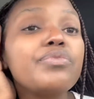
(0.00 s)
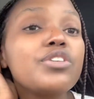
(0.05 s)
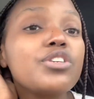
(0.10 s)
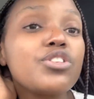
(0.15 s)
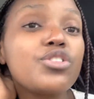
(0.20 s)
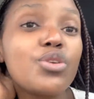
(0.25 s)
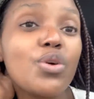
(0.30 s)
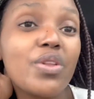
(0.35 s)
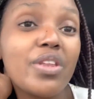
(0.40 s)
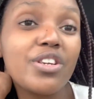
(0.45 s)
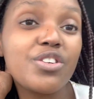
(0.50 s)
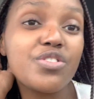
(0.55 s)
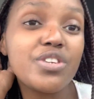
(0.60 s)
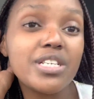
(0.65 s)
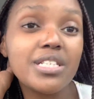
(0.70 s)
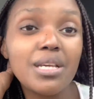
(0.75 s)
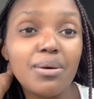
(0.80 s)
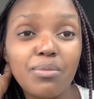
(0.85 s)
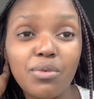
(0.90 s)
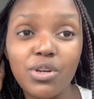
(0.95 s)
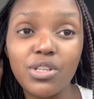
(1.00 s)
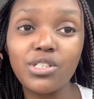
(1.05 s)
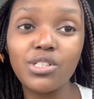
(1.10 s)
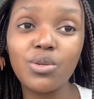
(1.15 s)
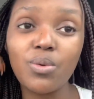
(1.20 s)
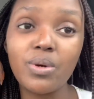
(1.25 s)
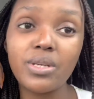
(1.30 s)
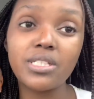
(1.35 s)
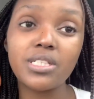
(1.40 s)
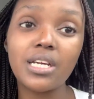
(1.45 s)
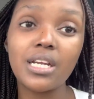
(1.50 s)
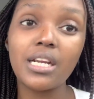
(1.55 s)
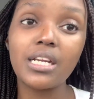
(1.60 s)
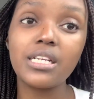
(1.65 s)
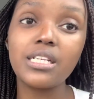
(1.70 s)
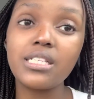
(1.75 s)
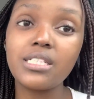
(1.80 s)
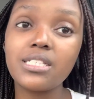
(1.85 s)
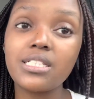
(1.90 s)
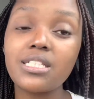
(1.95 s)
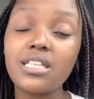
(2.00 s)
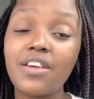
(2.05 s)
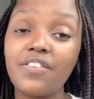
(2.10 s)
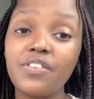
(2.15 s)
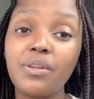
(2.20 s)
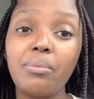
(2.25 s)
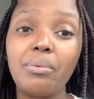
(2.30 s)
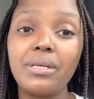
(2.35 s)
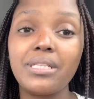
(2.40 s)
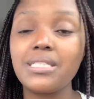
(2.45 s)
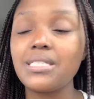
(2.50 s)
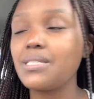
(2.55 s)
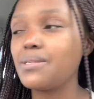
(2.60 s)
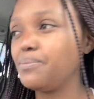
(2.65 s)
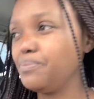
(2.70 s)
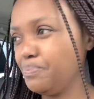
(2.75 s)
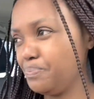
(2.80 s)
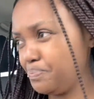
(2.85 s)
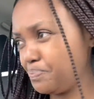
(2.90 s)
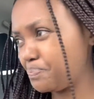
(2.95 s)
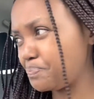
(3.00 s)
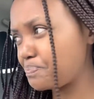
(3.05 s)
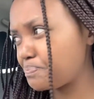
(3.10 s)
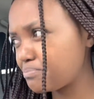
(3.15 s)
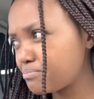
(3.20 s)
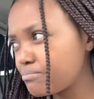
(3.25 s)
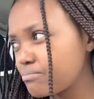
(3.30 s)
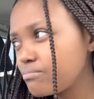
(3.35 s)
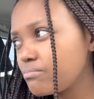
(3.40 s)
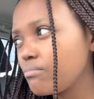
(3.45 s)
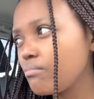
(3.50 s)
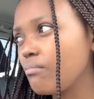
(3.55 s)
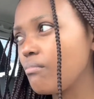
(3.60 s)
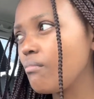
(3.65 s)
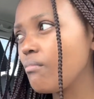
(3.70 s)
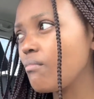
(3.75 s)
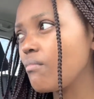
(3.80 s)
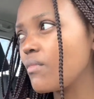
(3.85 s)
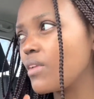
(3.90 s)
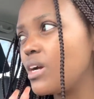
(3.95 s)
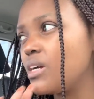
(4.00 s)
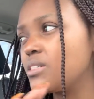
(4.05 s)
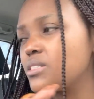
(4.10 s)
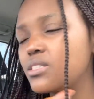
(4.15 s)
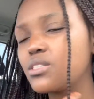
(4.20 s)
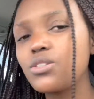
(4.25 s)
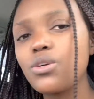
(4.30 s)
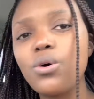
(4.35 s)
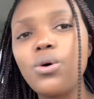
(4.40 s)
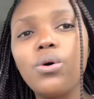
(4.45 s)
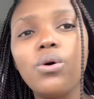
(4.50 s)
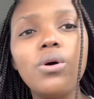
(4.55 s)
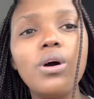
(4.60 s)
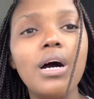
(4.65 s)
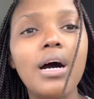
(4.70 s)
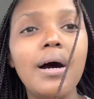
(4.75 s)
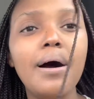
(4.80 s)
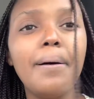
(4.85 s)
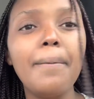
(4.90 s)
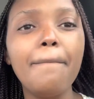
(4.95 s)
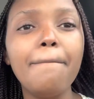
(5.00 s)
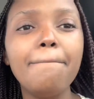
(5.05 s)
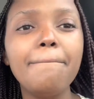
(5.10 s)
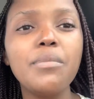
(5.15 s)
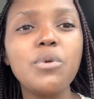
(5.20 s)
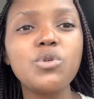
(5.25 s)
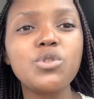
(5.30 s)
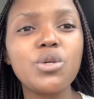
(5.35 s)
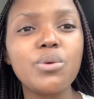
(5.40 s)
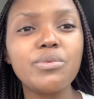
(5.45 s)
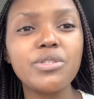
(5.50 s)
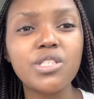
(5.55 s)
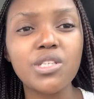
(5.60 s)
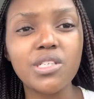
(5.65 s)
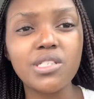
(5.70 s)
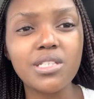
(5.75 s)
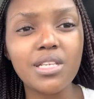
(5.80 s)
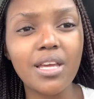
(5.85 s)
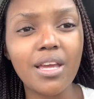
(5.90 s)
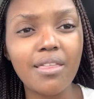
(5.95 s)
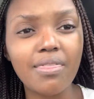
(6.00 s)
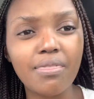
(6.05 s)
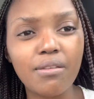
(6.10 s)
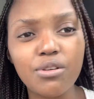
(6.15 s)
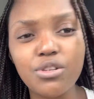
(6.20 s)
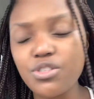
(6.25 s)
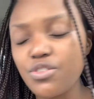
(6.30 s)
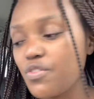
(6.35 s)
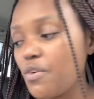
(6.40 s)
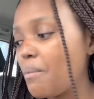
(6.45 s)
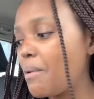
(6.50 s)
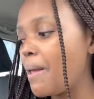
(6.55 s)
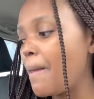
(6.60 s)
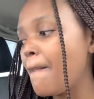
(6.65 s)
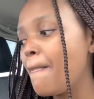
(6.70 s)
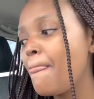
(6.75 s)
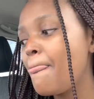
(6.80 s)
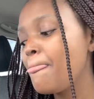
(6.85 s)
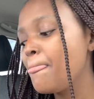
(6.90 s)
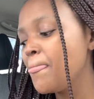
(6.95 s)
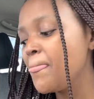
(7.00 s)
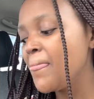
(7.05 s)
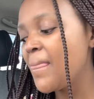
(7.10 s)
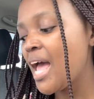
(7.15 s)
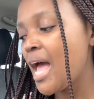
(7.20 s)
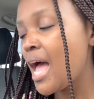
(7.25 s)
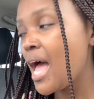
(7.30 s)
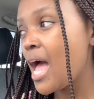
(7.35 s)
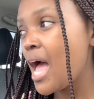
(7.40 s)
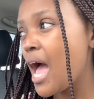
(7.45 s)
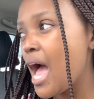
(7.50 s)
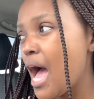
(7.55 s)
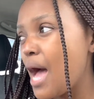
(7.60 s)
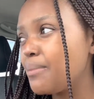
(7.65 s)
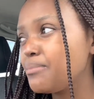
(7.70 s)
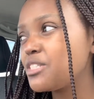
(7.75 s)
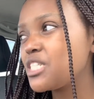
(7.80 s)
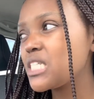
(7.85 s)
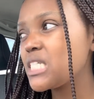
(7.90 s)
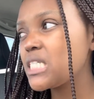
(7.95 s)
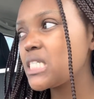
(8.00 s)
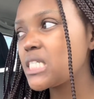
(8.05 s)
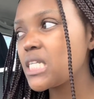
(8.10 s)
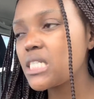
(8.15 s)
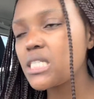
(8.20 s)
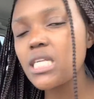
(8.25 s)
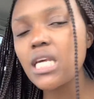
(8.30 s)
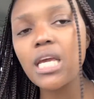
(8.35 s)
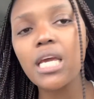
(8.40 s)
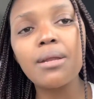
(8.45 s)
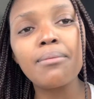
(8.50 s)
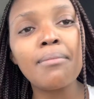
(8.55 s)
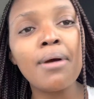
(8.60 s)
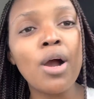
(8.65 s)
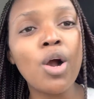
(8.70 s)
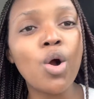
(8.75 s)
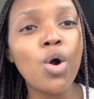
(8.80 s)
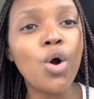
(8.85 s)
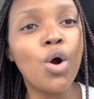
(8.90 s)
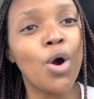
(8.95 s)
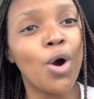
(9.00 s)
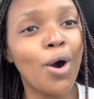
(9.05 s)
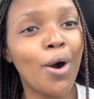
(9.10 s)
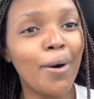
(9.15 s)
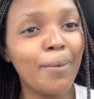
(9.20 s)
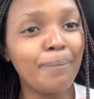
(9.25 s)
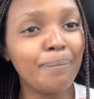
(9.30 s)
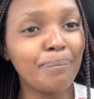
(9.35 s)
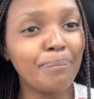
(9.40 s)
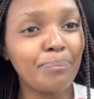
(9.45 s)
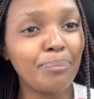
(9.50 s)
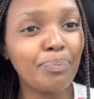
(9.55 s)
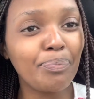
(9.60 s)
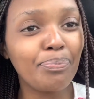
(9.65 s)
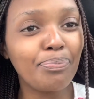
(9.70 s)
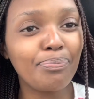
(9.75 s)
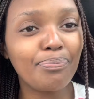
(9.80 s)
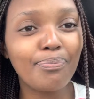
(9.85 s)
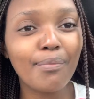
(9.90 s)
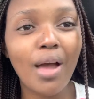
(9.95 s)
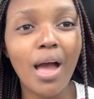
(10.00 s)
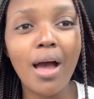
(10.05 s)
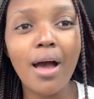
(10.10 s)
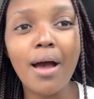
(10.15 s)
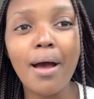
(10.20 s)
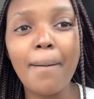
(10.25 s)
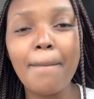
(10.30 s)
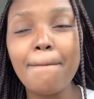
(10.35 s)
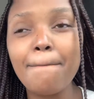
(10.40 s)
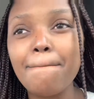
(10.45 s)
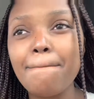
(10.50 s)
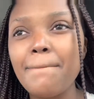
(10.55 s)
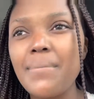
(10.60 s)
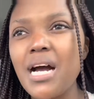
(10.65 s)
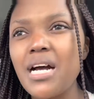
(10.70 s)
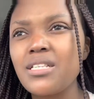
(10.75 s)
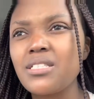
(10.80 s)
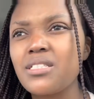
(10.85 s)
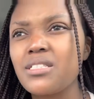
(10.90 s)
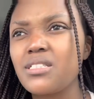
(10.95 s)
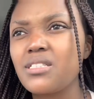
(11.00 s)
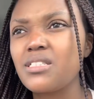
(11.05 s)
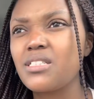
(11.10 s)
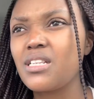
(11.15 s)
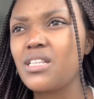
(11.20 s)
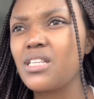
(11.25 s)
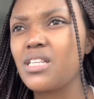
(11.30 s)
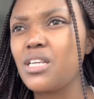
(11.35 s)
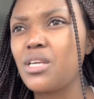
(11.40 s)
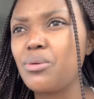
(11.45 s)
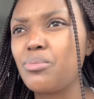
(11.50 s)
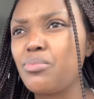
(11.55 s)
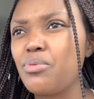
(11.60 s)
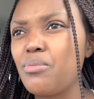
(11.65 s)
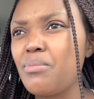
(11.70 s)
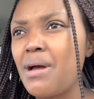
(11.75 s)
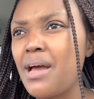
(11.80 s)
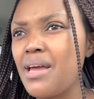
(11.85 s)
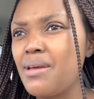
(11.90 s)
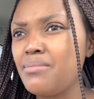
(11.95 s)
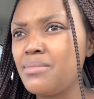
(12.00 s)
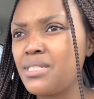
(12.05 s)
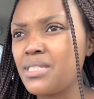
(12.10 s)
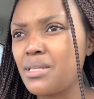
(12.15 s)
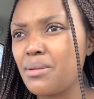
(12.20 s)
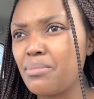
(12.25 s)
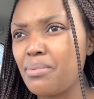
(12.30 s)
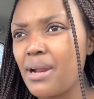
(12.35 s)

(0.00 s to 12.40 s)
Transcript: So the dress I'm going to wear is gonna need the safety pins. So um, Usom is going to get those for me. I'm just sitting in my car. Um, as the Puma and Mr.